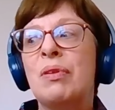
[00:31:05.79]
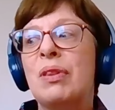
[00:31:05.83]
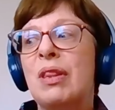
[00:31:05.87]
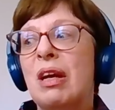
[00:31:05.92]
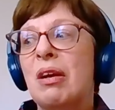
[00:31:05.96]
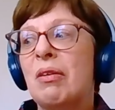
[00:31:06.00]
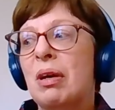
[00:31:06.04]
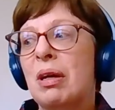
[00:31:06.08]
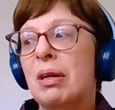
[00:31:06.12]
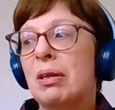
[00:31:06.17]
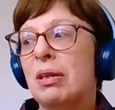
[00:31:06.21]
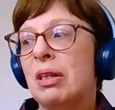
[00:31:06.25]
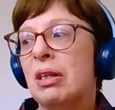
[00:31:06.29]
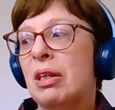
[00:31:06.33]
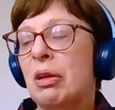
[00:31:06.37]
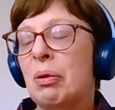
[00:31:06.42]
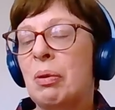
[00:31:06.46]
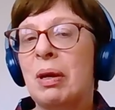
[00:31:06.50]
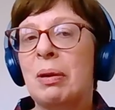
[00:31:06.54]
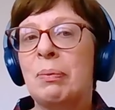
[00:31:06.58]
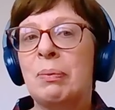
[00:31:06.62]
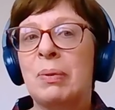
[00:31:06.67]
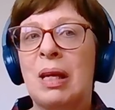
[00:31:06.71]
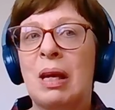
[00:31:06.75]
even though I, you
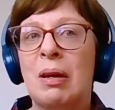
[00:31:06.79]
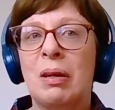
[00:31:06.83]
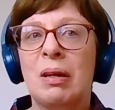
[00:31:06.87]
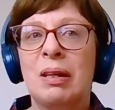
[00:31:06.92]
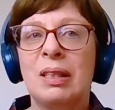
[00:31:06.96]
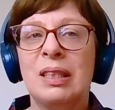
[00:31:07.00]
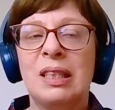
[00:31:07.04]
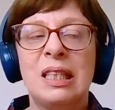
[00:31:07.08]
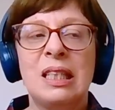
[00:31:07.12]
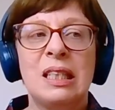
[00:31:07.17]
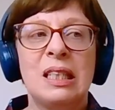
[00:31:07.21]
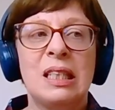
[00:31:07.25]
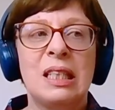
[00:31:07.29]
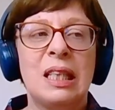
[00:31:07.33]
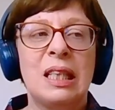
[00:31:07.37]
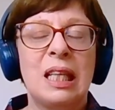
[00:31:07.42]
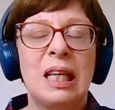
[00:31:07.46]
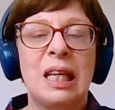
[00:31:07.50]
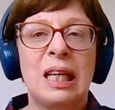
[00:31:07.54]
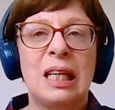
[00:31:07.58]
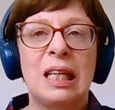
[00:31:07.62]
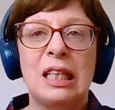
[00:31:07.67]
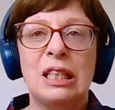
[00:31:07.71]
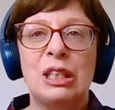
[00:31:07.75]
know, I teach
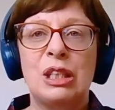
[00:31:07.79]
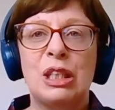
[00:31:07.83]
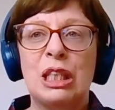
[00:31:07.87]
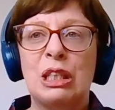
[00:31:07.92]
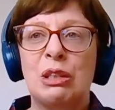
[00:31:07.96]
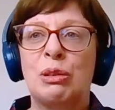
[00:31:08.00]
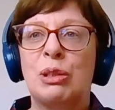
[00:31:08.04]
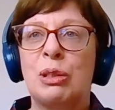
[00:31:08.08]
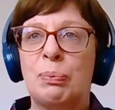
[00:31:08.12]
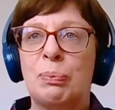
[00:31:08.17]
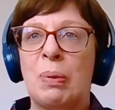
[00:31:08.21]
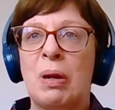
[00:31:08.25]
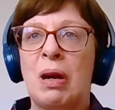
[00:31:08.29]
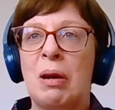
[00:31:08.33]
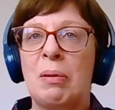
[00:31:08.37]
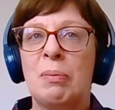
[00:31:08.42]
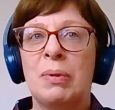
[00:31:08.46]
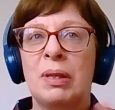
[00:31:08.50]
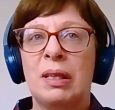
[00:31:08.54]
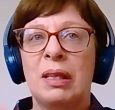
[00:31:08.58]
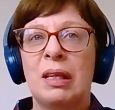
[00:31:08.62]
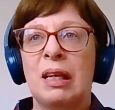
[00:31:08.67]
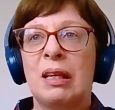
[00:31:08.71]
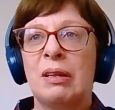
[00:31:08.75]
in the English literature
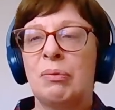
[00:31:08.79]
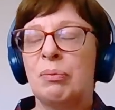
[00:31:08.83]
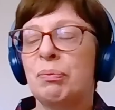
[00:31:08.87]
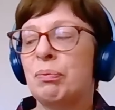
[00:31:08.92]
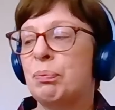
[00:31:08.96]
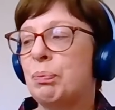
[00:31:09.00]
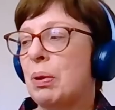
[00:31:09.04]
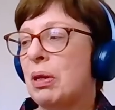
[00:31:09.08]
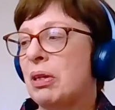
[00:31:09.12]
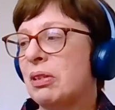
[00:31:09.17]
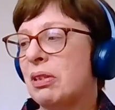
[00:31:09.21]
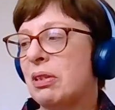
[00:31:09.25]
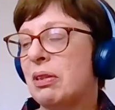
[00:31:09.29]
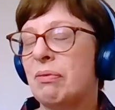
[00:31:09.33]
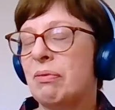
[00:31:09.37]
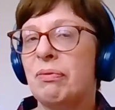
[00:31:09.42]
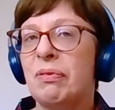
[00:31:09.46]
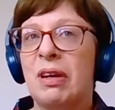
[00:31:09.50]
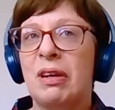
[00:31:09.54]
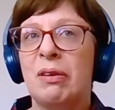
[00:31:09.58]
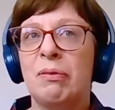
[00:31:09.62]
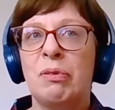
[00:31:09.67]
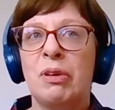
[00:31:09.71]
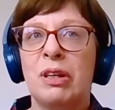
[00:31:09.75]
department, and part of
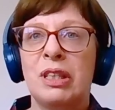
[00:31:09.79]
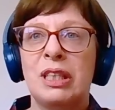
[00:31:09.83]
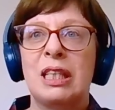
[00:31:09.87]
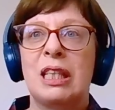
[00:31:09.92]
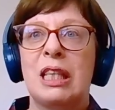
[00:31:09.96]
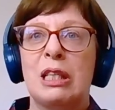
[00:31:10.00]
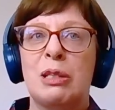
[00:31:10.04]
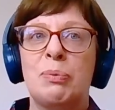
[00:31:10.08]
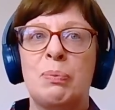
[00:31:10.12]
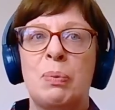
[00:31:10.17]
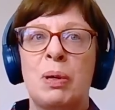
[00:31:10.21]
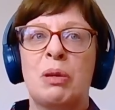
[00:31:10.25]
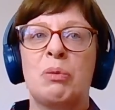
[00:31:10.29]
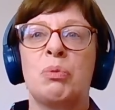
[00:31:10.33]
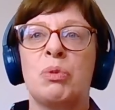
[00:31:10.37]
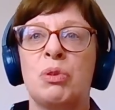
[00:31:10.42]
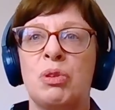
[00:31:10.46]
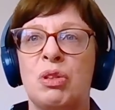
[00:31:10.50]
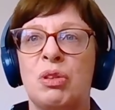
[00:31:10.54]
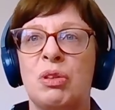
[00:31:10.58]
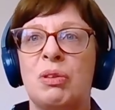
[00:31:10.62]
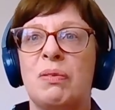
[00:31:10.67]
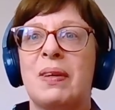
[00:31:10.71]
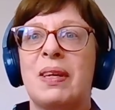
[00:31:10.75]
the fun of writing this book
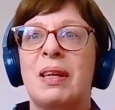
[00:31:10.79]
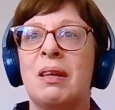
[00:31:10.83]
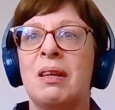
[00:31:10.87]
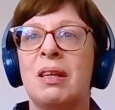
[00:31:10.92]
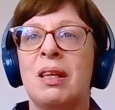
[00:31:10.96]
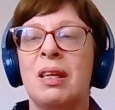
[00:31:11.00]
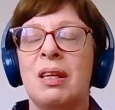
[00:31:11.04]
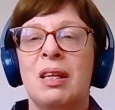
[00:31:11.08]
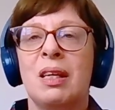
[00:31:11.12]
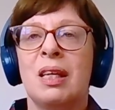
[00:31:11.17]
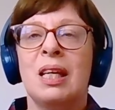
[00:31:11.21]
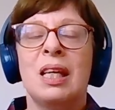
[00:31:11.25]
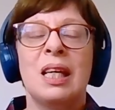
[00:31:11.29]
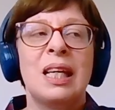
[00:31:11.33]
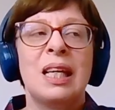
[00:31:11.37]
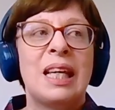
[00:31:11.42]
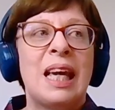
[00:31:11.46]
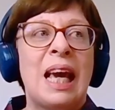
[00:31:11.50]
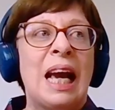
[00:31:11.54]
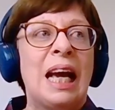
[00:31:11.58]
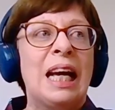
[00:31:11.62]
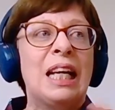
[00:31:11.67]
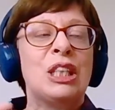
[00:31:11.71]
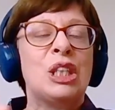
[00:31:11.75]
was sort of
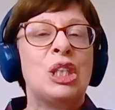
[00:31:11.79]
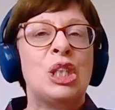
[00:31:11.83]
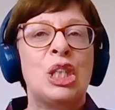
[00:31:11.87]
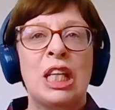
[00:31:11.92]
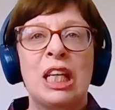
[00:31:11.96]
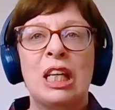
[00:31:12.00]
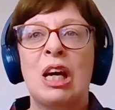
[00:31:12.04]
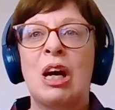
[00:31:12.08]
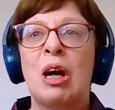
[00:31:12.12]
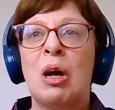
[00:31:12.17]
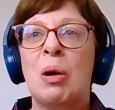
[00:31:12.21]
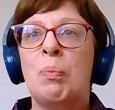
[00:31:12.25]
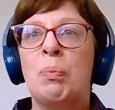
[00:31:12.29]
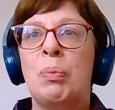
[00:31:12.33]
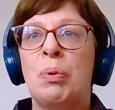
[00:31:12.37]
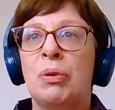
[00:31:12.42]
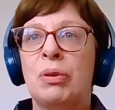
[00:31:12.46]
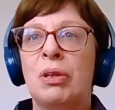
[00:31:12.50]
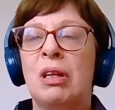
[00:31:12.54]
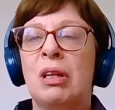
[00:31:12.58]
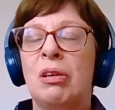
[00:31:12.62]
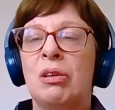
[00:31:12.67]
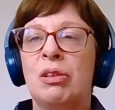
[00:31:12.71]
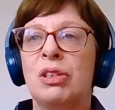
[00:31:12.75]
catching
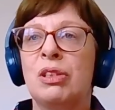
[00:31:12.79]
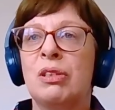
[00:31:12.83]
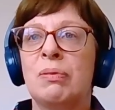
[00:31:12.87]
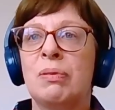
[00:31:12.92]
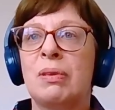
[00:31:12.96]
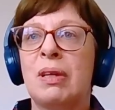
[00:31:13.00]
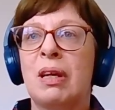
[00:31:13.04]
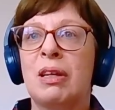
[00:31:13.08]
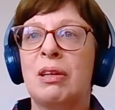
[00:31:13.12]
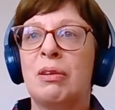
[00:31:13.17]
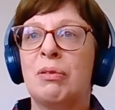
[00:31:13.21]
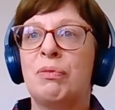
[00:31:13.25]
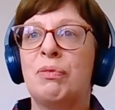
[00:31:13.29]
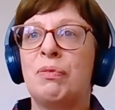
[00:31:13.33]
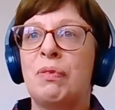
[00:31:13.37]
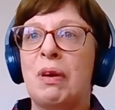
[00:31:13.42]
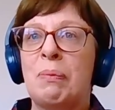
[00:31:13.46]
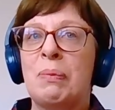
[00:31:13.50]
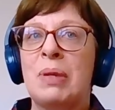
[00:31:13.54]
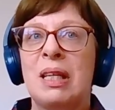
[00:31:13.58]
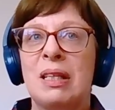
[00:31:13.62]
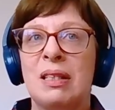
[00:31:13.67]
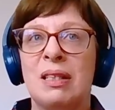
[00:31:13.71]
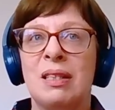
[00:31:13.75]
up on a lot of kind of
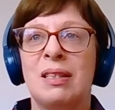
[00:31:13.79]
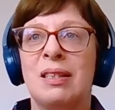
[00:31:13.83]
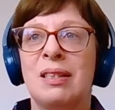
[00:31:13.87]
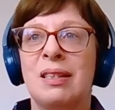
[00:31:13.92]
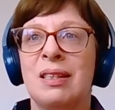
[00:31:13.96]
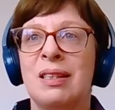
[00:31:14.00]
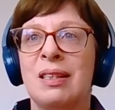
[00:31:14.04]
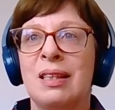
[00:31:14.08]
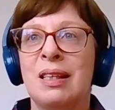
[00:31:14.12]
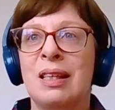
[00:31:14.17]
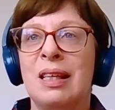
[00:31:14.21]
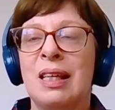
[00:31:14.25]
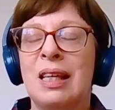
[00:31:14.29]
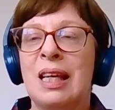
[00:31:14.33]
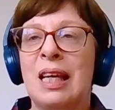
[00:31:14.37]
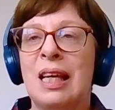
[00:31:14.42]
feminist